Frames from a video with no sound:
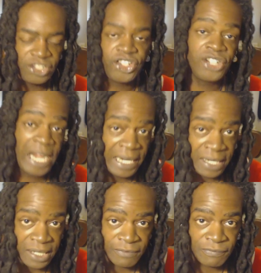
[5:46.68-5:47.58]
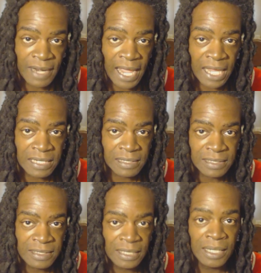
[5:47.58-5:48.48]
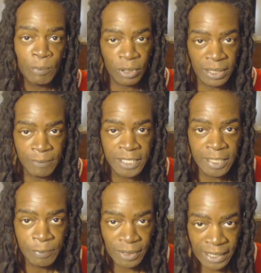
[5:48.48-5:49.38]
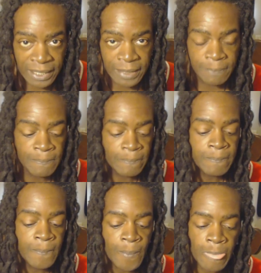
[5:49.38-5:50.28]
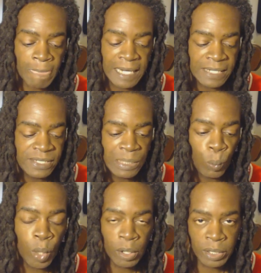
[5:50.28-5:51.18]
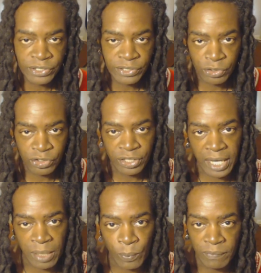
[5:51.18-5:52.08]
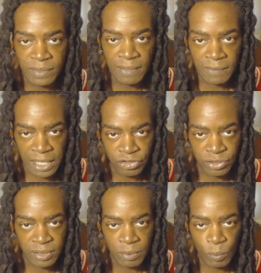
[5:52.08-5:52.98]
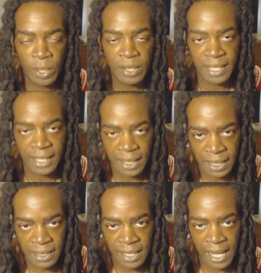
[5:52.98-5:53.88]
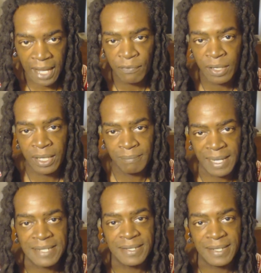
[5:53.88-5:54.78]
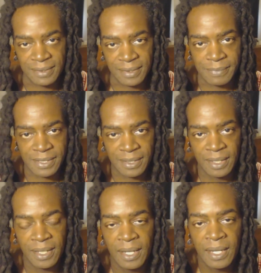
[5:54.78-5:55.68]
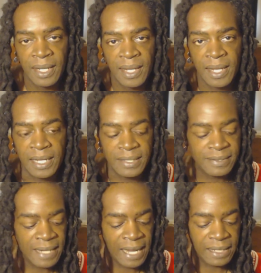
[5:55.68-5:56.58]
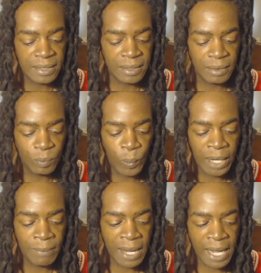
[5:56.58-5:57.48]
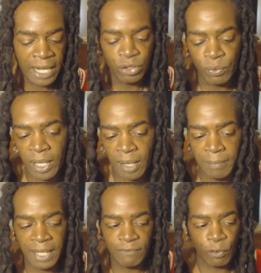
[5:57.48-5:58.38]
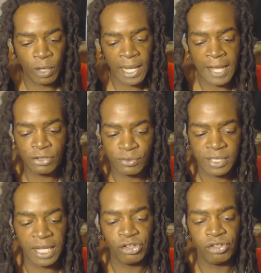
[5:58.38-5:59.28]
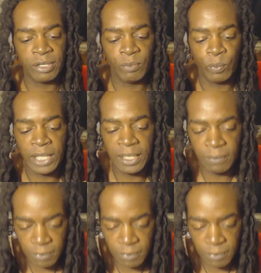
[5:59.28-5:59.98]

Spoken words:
shaded, if not deliberately manipulated, is the work associated with divination within African-based systems. It is not whereby you come in for a consultation and we,